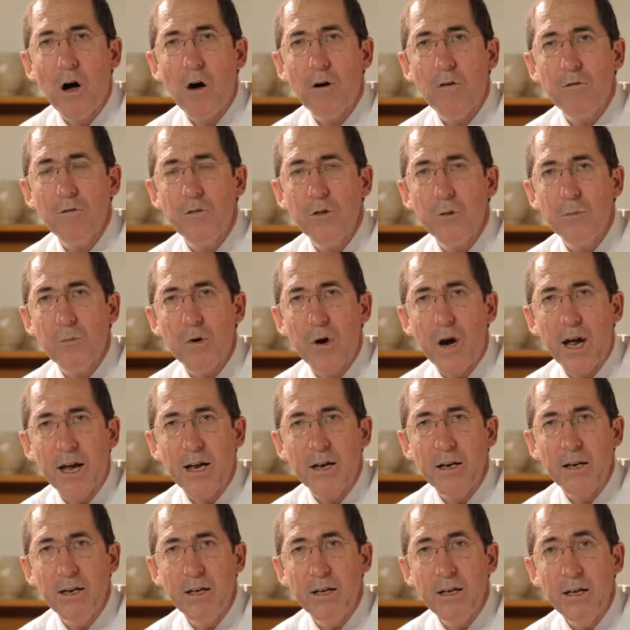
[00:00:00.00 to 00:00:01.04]
of the
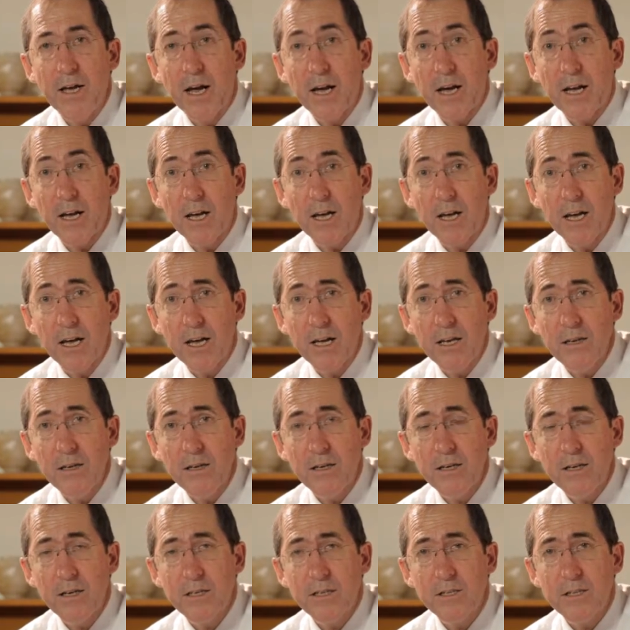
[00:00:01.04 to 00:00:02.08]
brain,
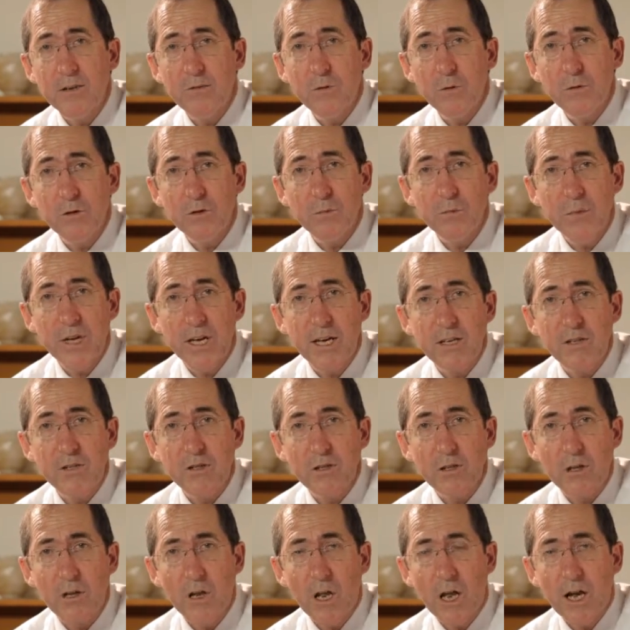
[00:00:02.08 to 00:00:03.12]
again as if it was being
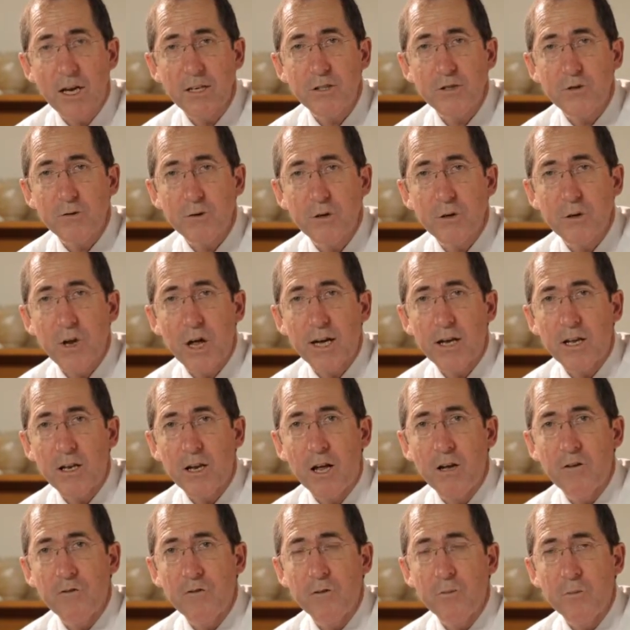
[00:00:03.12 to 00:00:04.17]
sliced through like a
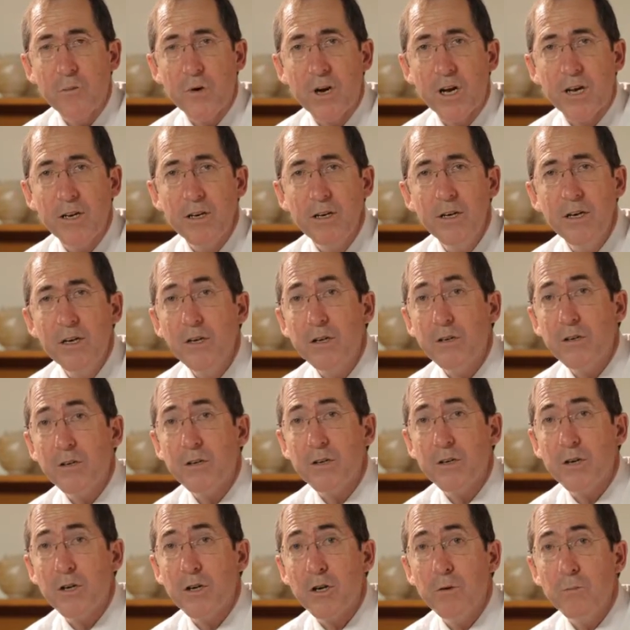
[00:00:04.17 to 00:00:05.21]
loaf of bread
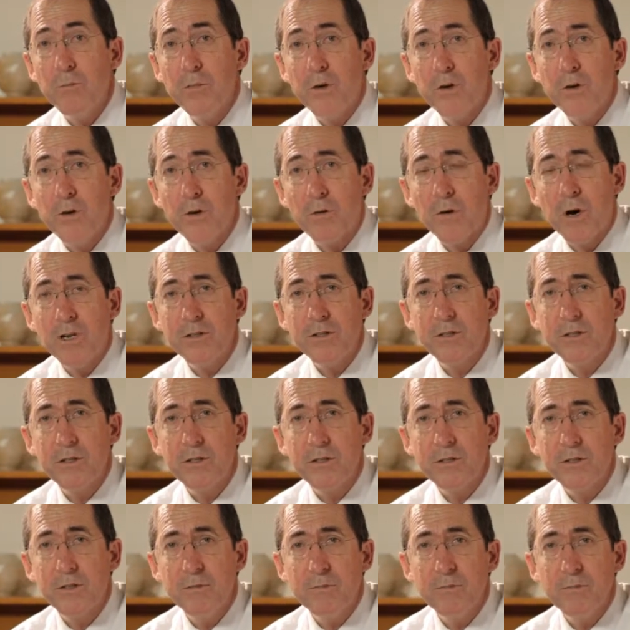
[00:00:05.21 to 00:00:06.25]
using a computerized
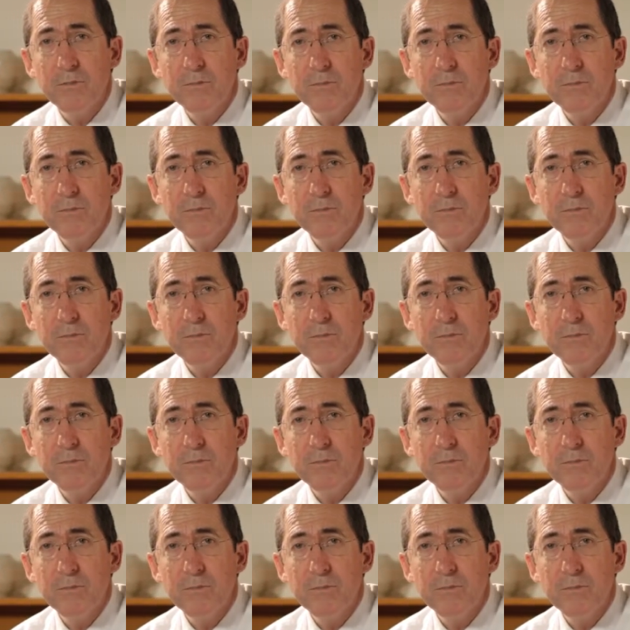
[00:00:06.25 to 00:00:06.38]
system.